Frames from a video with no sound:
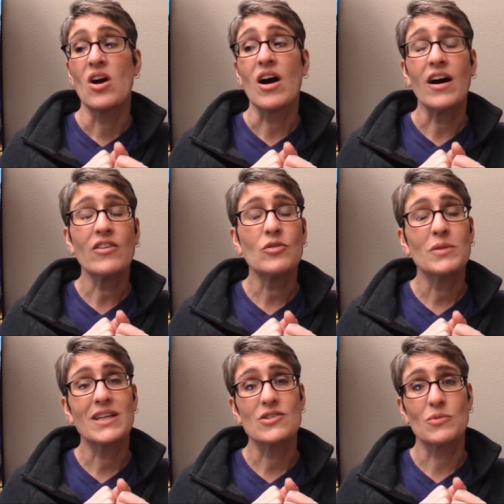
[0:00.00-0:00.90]
Often
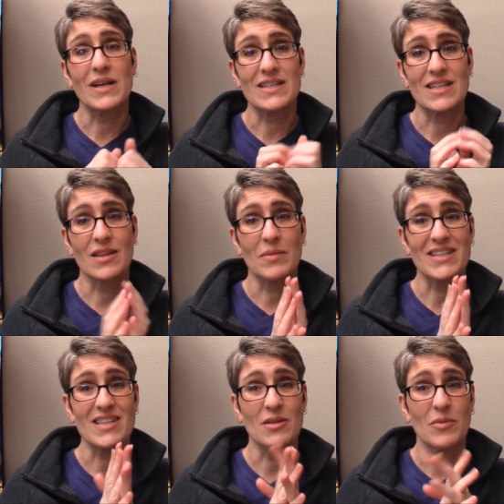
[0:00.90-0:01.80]
because when I see them
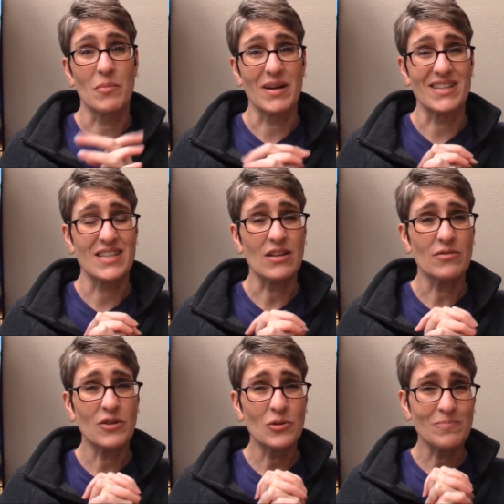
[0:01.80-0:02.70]
on my cell
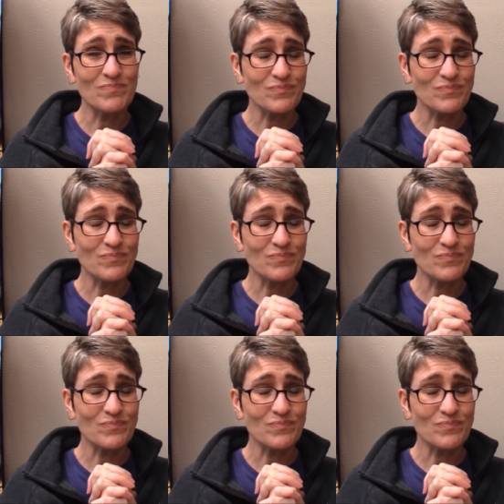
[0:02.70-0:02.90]
phone.